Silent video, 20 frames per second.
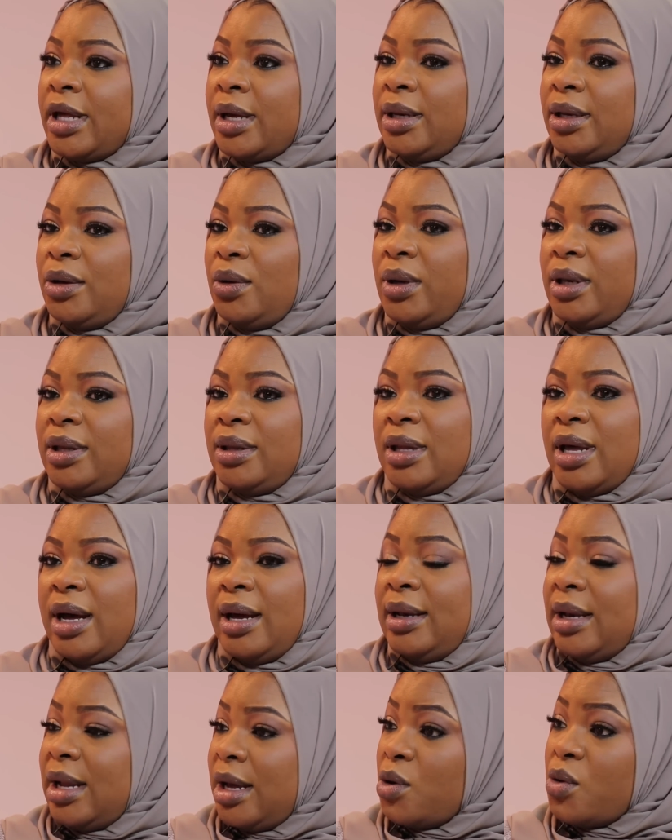that
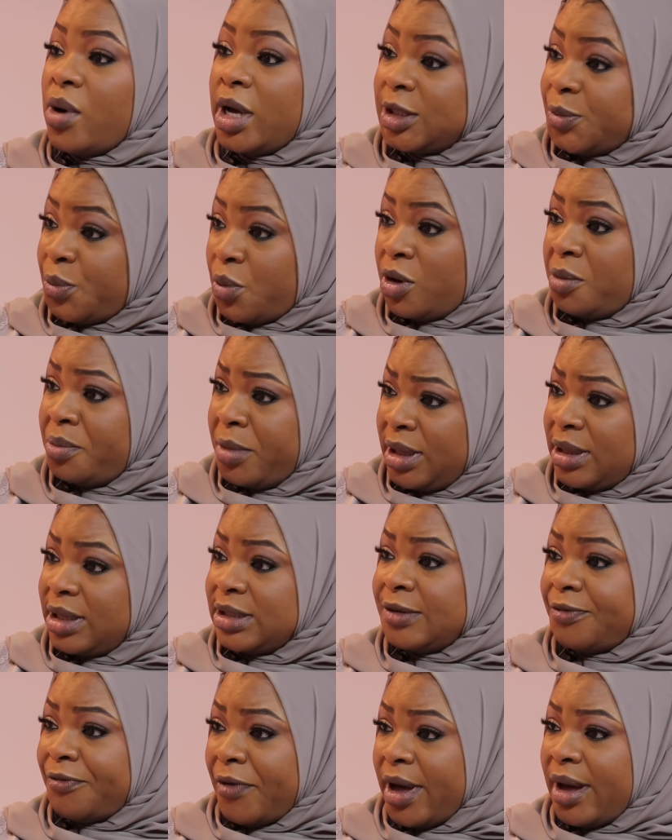Allah, who has brought me
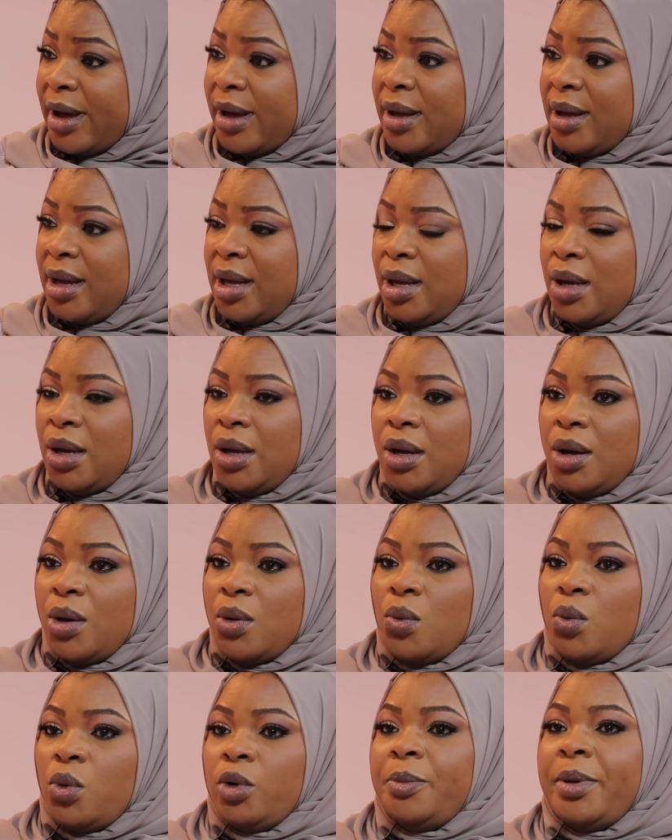this far,
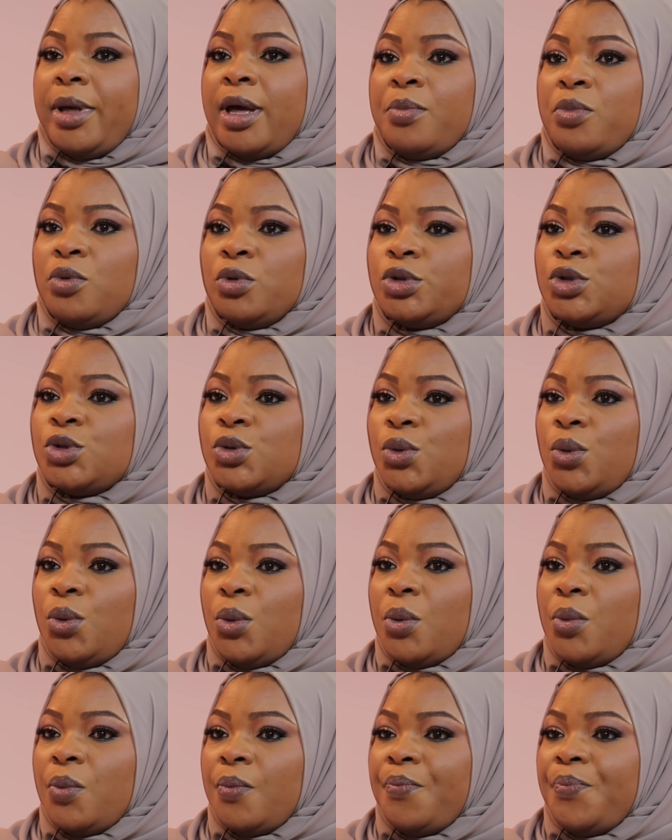would be able
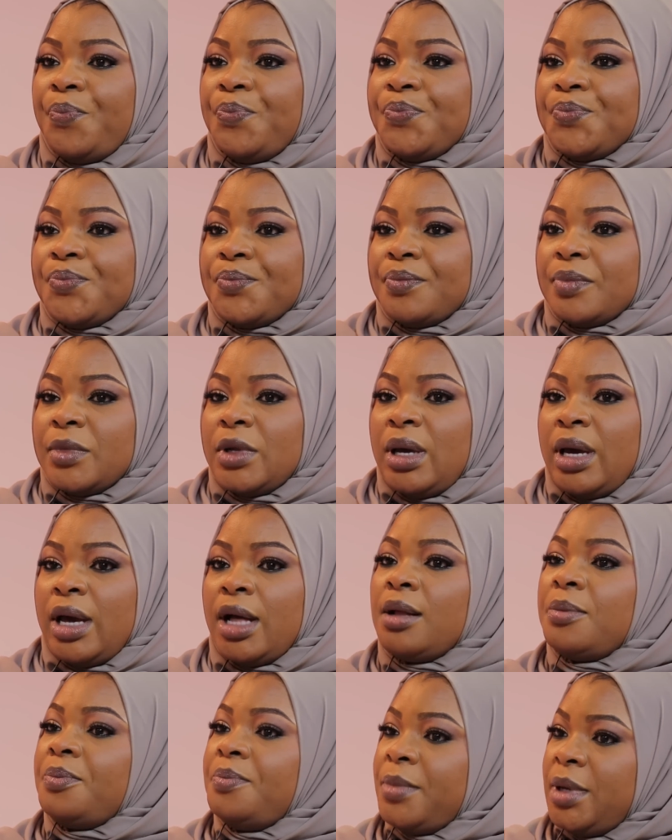to
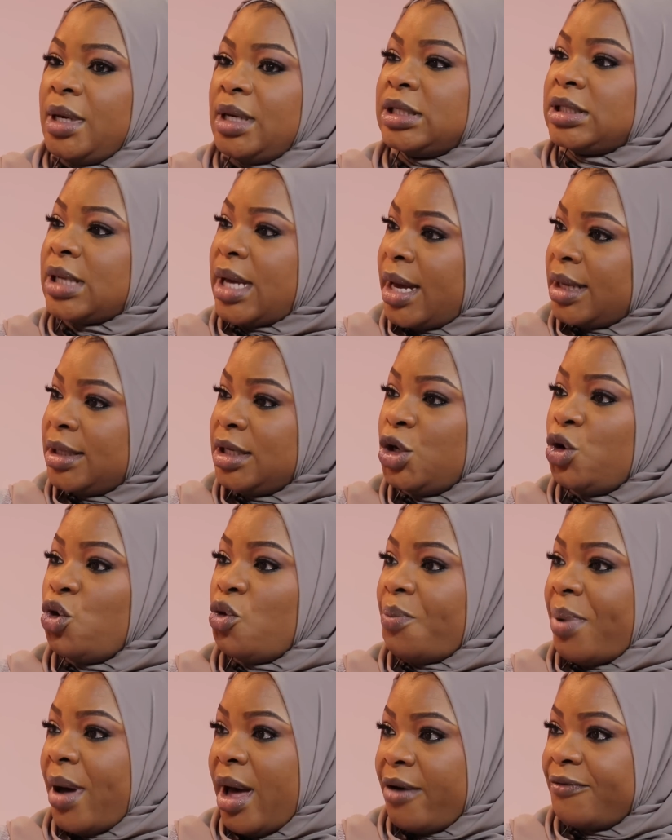help me chart
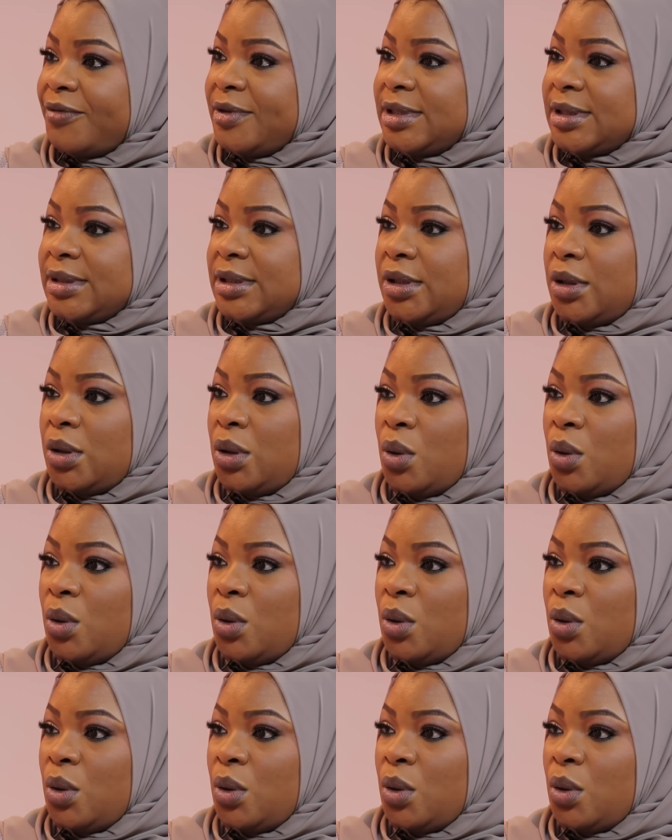new paths.